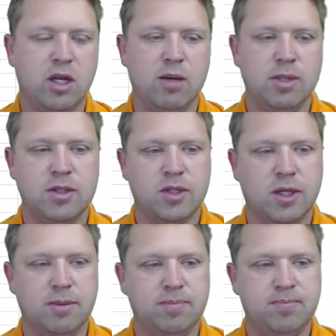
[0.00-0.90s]
add
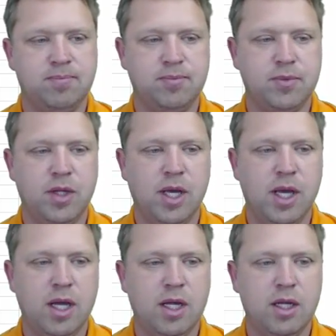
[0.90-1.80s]
comment. Sorry,
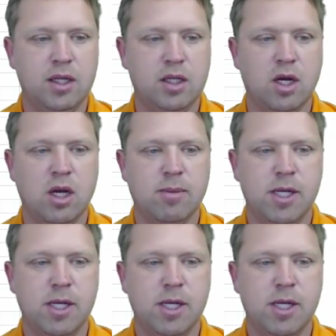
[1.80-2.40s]
add